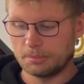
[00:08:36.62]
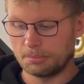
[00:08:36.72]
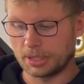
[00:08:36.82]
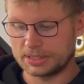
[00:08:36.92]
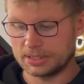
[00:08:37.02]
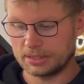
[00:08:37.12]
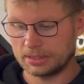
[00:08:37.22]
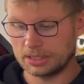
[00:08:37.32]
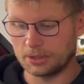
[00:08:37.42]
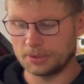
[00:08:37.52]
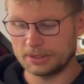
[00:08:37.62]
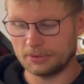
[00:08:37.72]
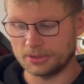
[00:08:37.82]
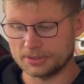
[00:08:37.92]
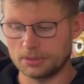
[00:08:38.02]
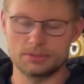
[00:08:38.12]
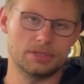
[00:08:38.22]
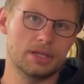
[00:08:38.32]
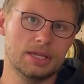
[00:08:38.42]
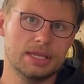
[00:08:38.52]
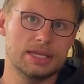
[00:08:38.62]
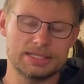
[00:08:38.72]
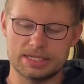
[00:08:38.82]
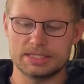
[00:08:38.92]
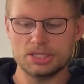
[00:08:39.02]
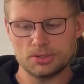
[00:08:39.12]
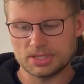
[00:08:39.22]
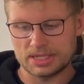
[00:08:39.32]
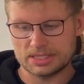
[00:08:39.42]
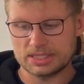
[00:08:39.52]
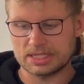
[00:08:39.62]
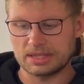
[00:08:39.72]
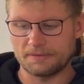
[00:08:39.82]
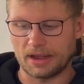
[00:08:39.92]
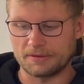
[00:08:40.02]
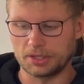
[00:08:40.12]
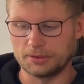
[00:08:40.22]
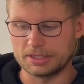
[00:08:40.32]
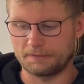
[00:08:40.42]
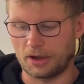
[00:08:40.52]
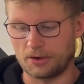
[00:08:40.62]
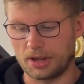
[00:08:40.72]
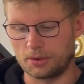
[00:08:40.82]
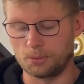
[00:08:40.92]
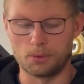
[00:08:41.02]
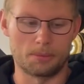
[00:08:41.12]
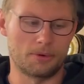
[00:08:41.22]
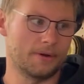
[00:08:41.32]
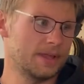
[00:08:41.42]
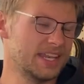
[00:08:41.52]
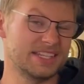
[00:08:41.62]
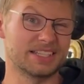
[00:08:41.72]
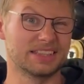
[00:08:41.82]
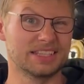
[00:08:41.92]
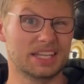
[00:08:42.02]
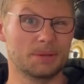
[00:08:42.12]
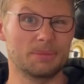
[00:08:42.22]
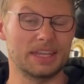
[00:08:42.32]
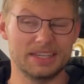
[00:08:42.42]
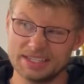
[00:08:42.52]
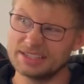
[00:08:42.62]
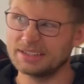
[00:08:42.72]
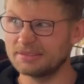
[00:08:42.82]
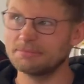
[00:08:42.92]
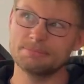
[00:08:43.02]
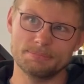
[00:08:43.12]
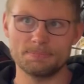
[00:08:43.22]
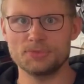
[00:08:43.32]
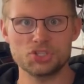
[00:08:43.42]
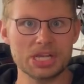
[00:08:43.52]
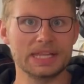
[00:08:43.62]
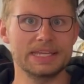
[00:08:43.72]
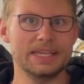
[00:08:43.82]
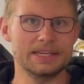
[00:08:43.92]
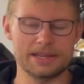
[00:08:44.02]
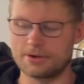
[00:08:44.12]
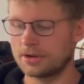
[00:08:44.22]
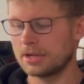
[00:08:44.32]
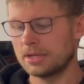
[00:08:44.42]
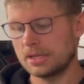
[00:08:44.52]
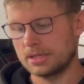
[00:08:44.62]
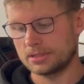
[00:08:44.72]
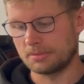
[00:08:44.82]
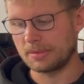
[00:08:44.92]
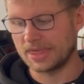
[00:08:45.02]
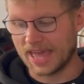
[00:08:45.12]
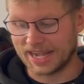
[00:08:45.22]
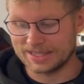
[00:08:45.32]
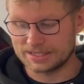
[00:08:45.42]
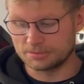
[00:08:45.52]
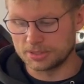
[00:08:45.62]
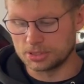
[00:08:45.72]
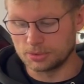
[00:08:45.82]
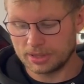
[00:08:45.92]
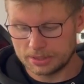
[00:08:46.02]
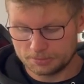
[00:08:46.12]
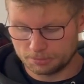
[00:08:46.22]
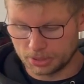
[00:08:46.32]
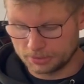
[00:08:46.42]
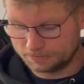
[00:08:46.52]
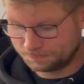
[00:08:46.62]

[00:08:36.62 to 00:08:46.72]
But you know what? Also, it says to use it at 65 degrees Fahrenheit or warmer. It is a little bit chilly in here, so maybe that had something to do with it, but